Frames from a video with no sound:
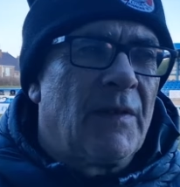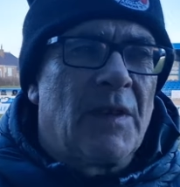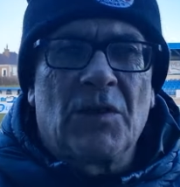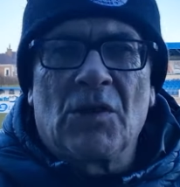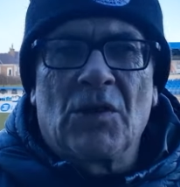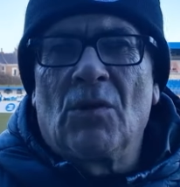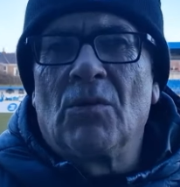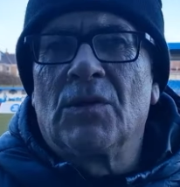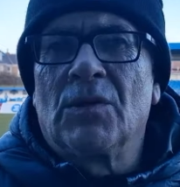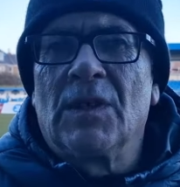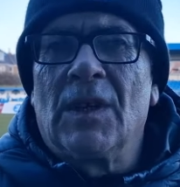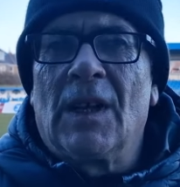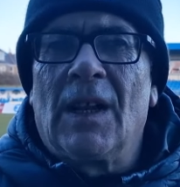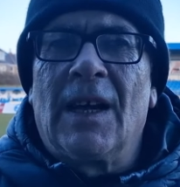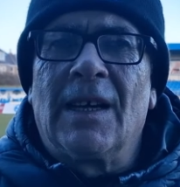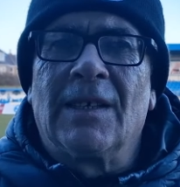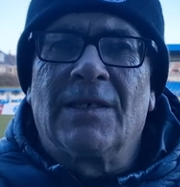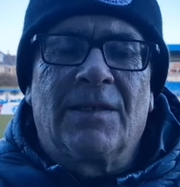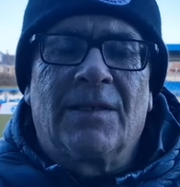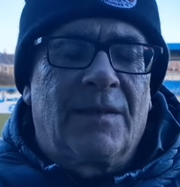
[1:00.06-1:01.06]
results in the
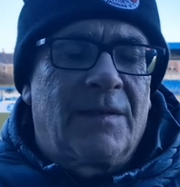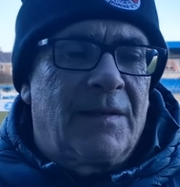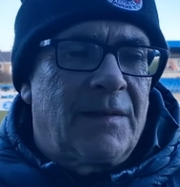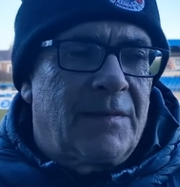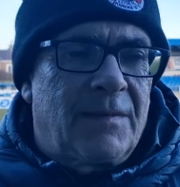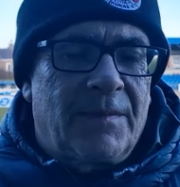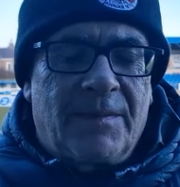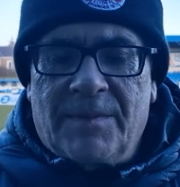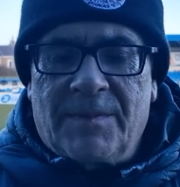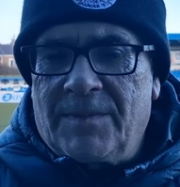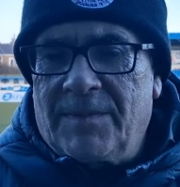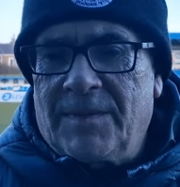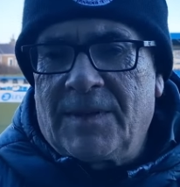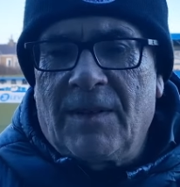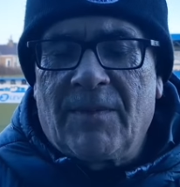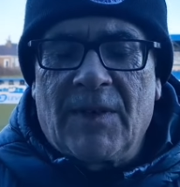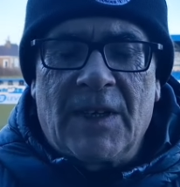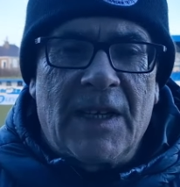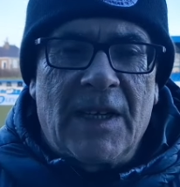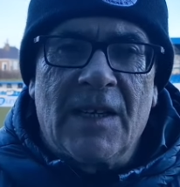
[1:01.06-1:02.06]
last
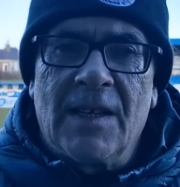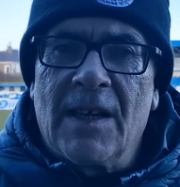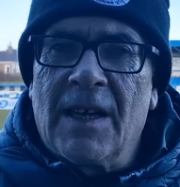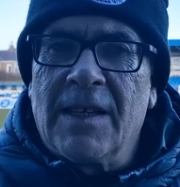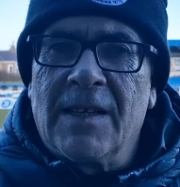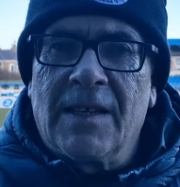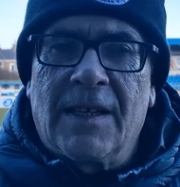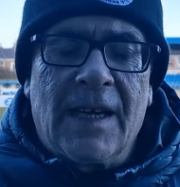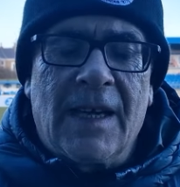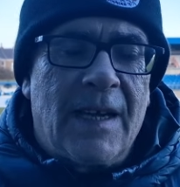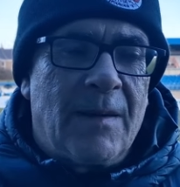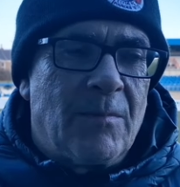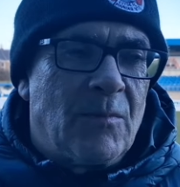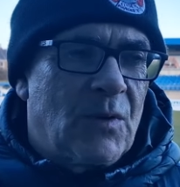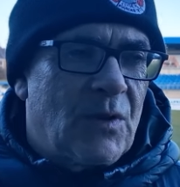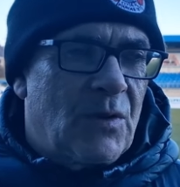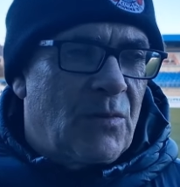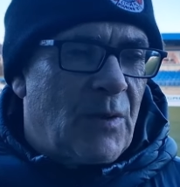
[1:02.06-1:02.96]
seven, eight, nine games.